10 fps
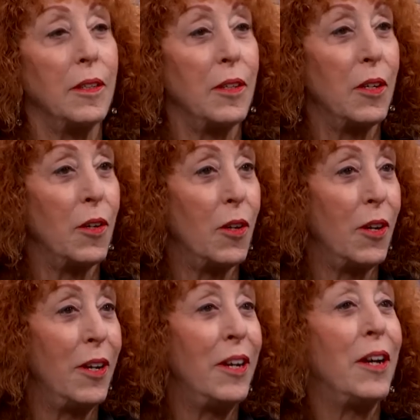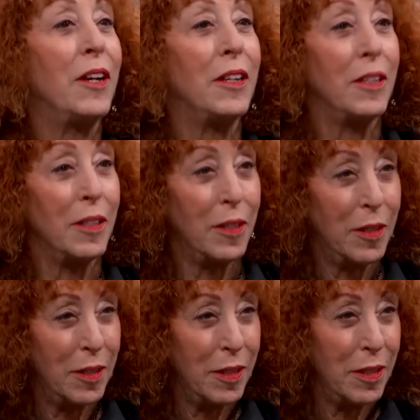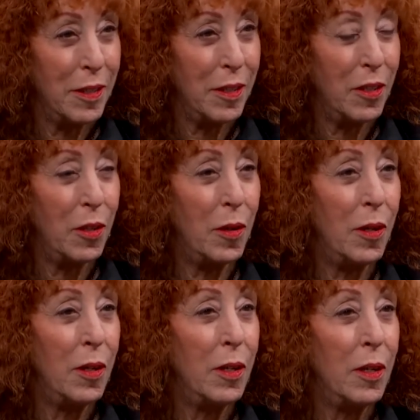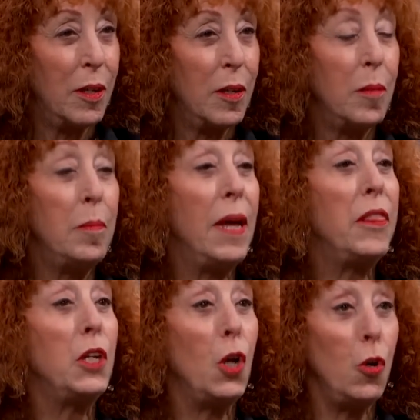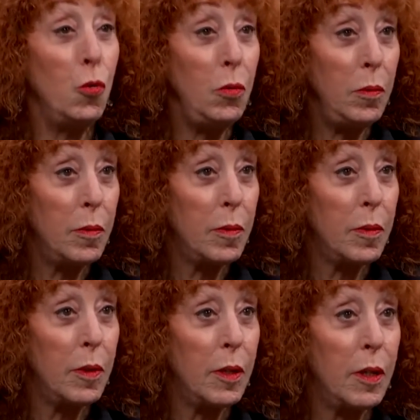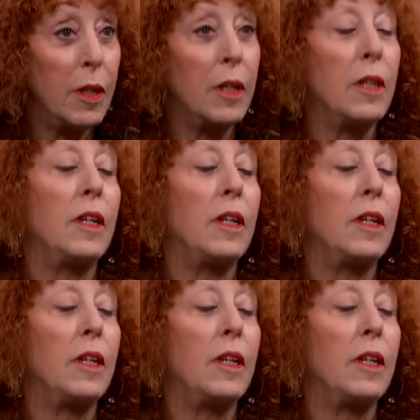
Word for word: for uh, anything, and if so, what? Methadone. Uh huh